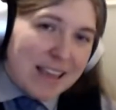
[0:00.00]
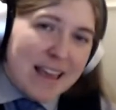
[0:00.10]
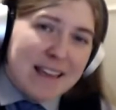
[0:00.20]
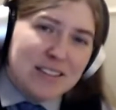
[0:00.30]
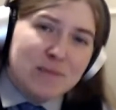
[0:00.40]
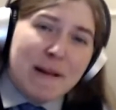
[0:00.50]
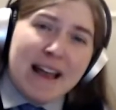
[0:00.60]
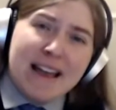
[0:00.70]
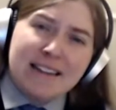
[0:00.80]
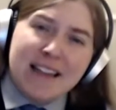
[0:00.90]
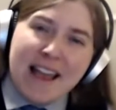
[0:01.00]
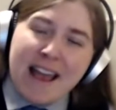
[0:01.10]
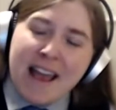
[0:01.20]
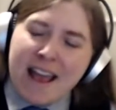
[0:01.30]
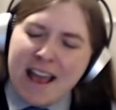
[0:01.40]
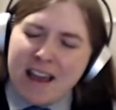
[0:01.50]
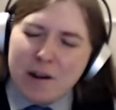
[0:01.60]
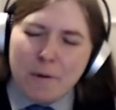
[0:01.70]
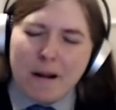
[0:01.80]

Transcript: Yes, my daddy